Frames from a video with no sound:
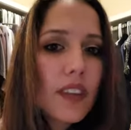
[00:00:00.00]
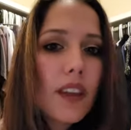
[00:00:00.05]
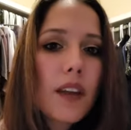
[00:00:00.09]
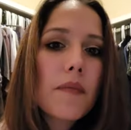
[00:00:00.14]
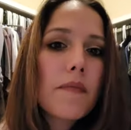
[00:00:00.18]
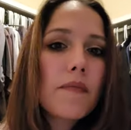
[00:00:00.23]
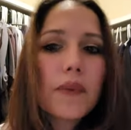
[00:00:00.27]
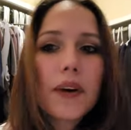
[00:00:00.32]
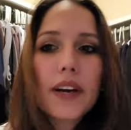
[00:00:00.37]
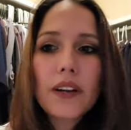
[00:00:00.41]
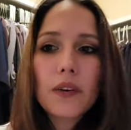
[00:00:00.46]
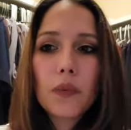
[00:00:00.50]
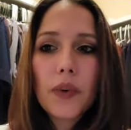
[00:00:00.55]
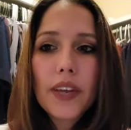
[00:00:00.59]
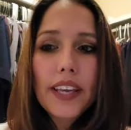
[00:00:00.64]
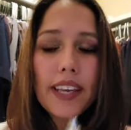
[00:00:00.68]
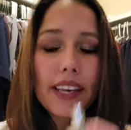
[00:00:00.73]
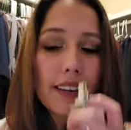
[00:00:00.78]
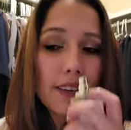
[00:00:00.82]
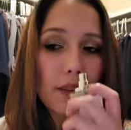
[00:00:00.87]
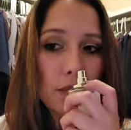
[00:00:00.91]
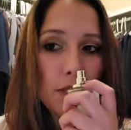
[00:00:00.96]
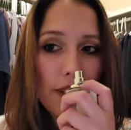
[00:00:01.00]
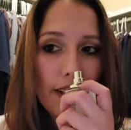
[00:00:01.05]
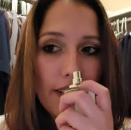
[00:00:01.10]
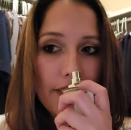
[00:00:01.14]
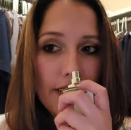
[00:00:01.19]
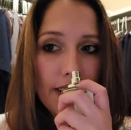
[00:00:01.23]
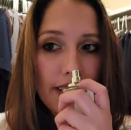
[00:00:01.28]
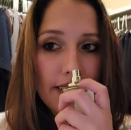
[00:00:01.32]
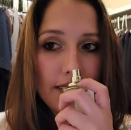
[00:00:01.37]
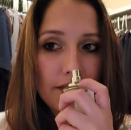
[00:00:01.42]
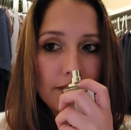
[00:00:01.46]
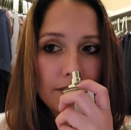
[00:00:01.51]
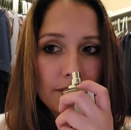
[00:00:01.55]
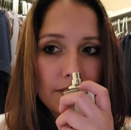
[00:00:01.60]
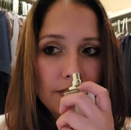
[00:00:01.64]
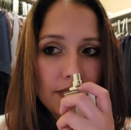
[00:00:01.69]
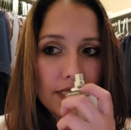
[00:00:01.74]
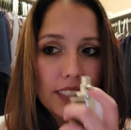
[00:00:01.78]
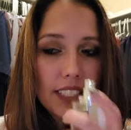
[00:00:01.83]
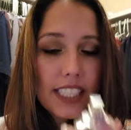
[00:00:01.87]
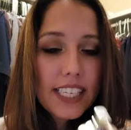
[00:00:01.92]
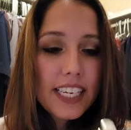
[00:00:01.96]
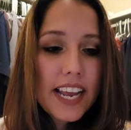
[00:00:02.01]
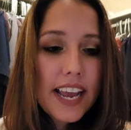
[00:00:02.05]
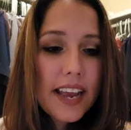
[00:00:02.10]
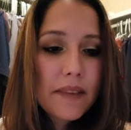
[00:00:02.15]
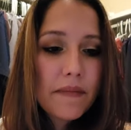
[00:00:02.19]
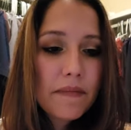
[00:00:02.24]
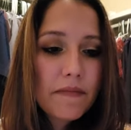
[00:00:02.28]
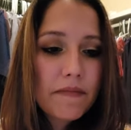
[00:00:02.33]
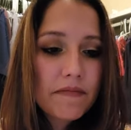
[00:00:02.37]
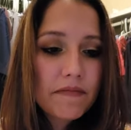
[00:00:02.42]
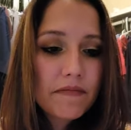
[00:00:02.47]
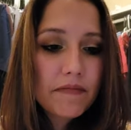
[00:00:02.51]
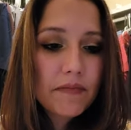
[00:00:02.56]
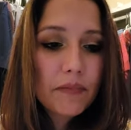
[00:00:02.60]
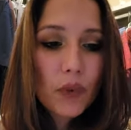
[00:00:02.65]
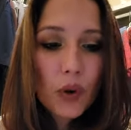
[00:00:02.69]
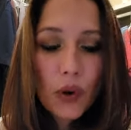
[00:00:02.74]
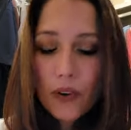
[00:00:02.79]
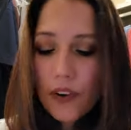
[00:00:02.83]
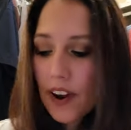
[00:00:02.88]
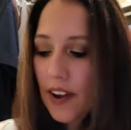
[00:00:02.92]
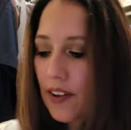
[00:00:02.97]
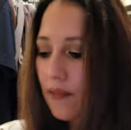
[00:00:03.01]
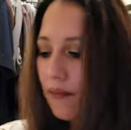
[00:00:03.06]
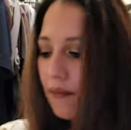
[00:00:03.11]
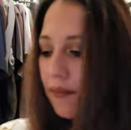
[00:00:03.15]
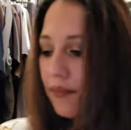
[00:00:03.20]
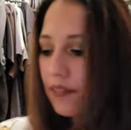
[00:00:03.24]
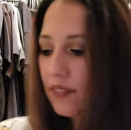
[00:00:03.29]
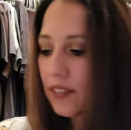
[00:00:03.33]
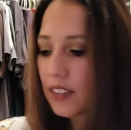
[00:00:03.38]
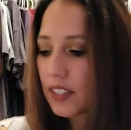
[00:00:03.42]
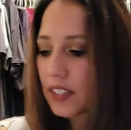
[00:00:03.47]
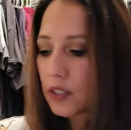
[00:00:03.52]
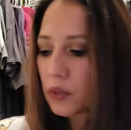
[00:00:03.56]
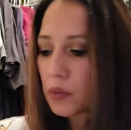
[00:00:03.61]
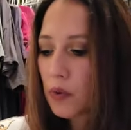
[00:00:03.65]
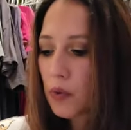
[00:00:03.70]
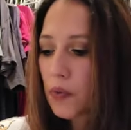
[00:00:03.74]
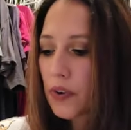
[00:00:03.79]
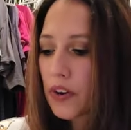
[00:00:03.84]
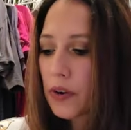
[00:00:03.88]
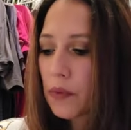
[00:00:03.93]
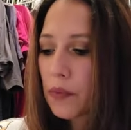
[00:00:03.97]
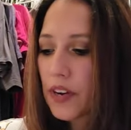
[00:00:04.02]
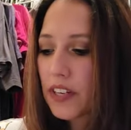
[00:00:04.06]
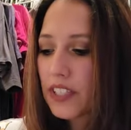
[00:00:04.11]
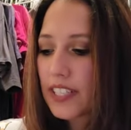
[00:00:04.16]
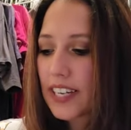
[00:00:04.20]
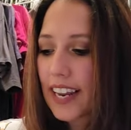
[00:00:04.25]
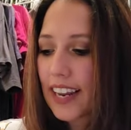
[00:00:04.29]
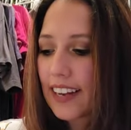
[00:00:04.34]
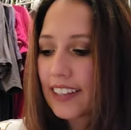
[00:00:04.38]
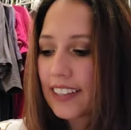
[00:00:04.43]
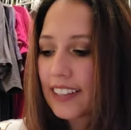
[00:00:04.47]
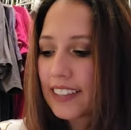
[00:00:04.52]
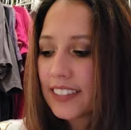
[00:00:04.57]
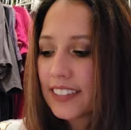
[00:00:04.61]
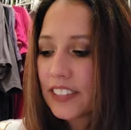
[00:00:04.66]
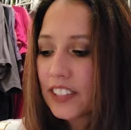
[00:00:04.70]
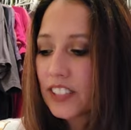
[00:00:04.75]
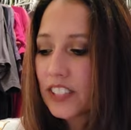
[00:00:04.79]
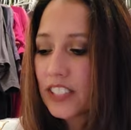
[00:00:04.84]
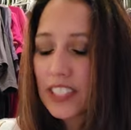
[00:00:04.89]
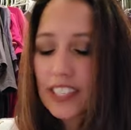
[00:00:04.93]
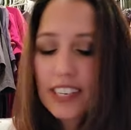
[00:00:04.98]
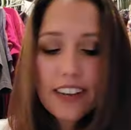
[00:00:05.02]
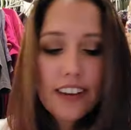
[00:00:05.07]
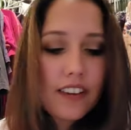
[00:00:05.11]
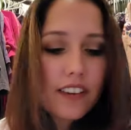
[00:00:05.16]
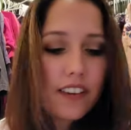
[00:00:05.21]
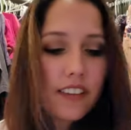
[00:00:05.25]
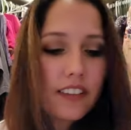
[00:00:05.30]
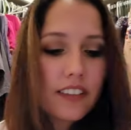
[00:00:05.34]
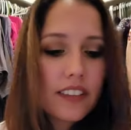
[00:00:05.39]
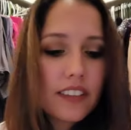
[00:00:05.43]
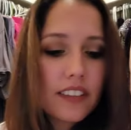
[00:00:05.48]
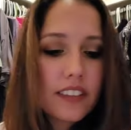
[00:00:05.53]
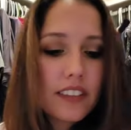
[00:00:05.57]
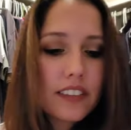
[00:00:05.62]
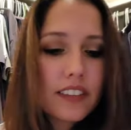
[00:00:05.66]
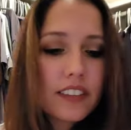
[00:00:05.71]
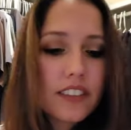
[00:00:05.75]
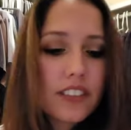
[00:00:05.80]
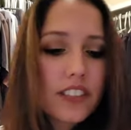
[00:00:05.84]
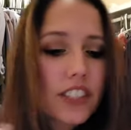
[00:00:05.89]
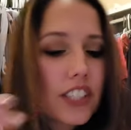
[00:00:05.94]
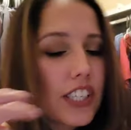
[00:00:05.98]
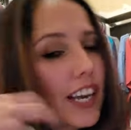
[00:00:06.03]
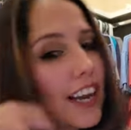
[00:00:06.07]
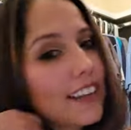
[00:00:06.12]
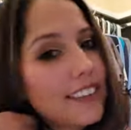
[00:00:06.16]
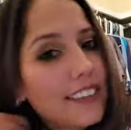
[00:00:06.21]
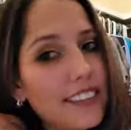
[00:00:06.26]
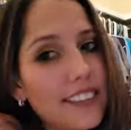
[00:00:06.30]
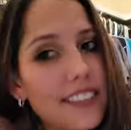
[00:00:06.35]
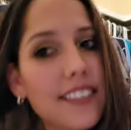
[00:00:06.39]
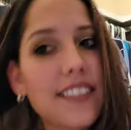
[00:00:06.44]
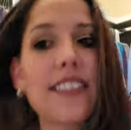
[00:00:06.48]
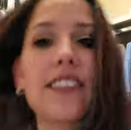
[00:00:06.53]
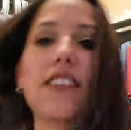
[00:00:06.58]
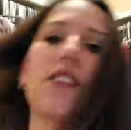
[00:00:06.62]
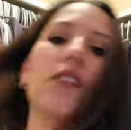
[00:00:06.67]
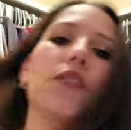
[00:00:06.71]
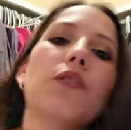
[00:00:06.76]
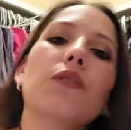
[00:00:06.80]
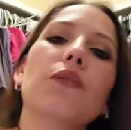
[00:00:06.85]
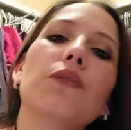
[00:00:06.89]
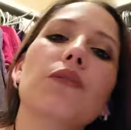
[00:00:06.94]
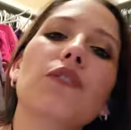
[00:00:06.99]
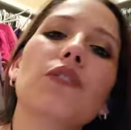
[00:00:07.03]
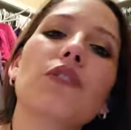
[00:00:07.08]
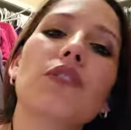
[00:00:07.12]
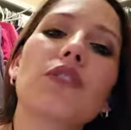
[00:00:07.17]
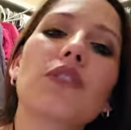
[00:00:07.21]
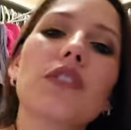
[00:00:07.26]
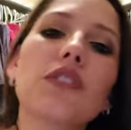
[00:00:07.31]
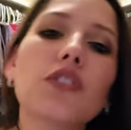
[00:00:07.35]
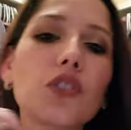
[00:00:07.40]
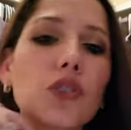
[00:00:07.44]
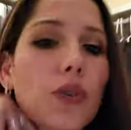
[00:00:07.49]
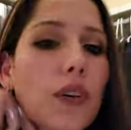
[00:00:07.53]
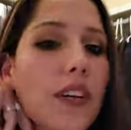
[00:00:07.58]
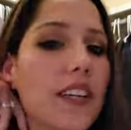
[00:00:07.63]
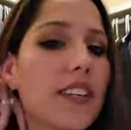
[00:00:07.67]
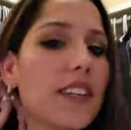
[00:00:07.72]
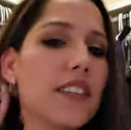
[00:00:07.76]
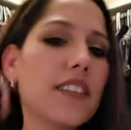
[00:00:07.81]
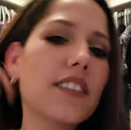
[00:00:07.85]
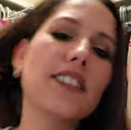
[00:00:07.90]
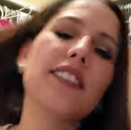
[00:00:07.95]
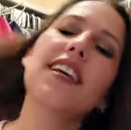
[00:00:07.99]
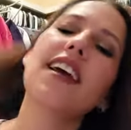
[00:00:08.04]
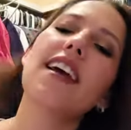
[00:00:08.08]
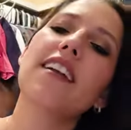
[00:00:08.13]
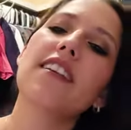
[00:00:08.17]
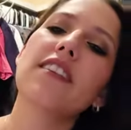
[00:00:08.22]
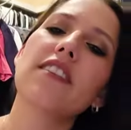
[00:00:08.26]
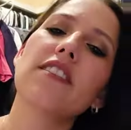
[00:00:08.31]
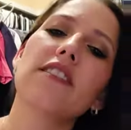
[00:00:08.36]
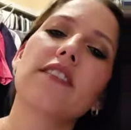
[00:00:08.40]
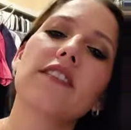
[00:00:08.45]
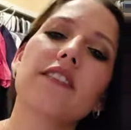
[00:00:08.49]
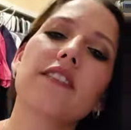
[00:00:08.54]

But we can wear it today, all right? This is what we're going to wear today. Chanel Chance Eau Tendre.